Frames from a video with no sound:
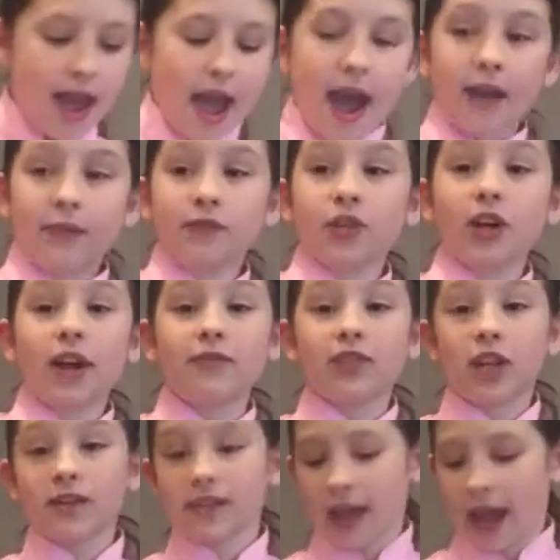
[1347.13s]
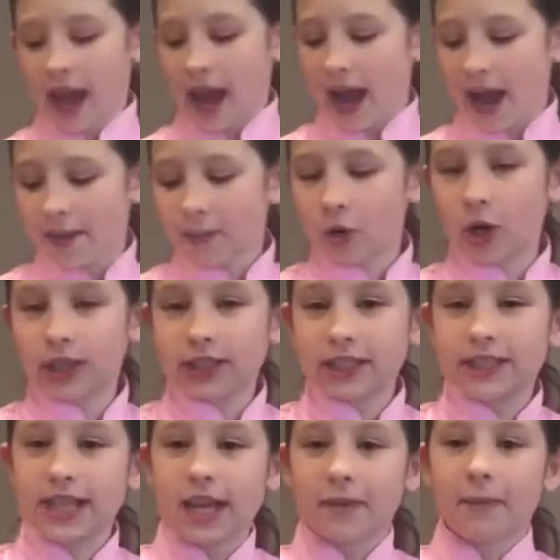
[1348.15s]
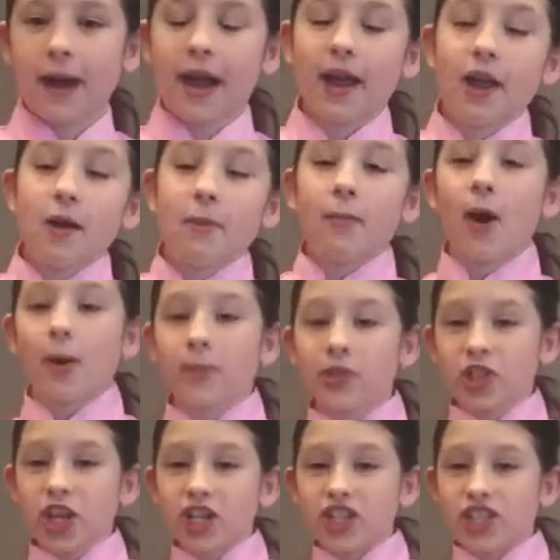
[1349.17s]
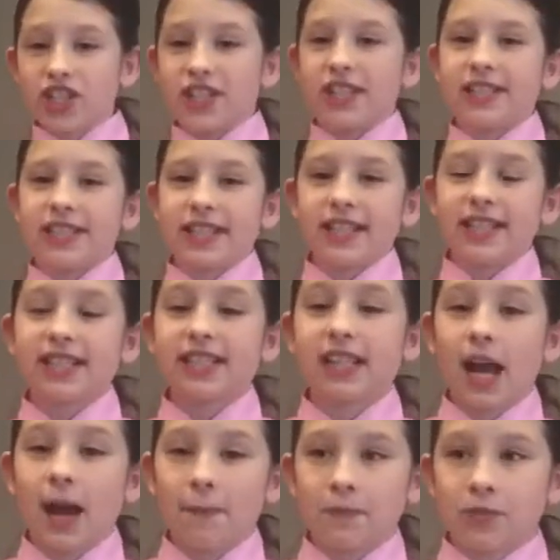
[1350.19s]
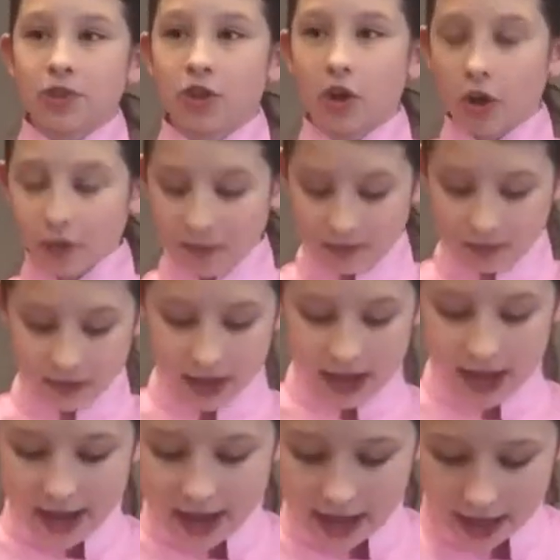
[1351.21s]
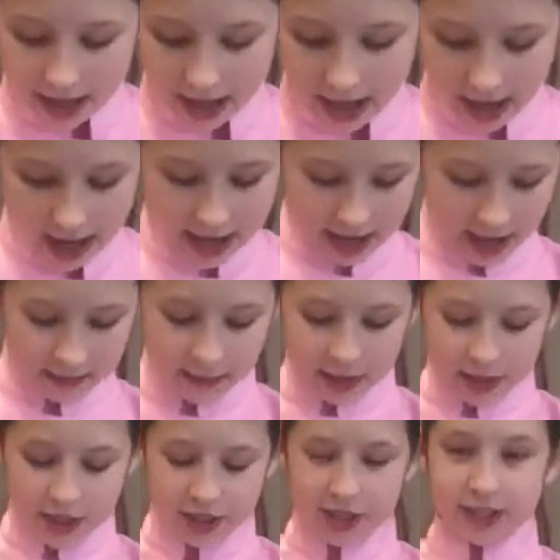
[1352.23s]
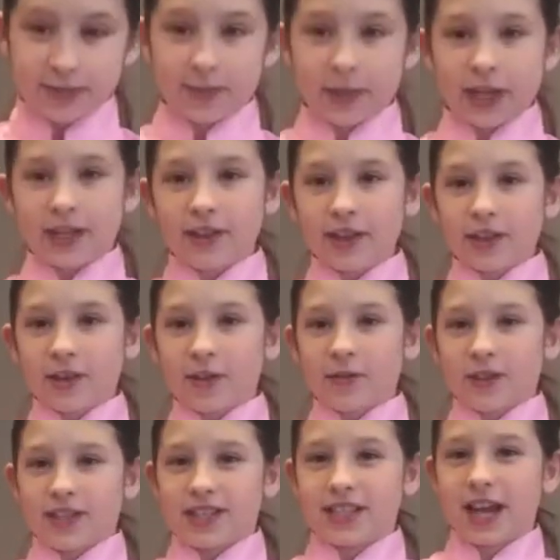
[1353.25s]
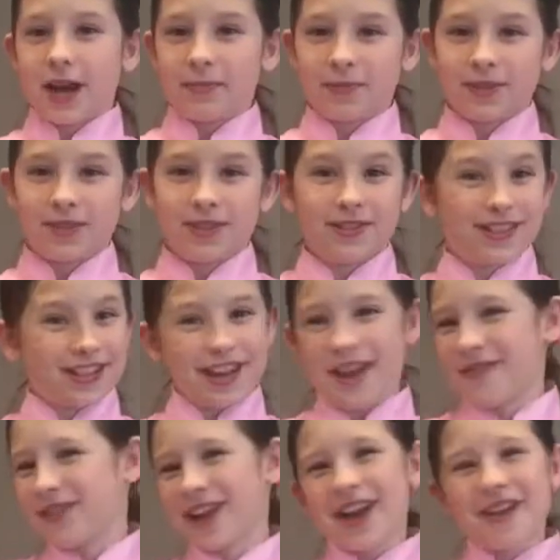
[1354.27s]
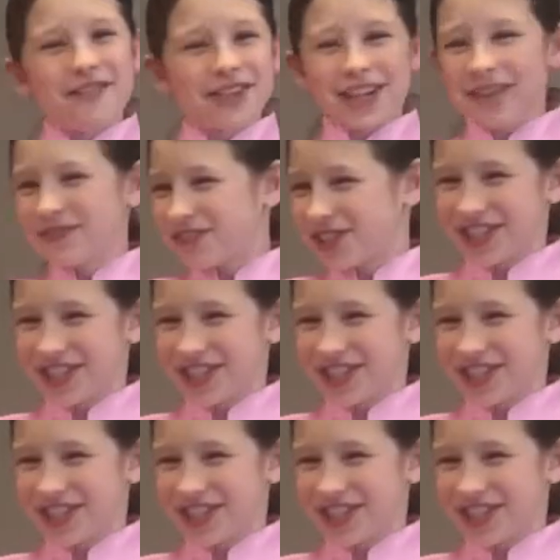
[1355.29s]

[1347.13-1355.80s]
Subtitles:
After I've done that, I'm going to take my Parmesan cheese, and this is optional, and I'm going to sprinkle it over the top because you can never have enough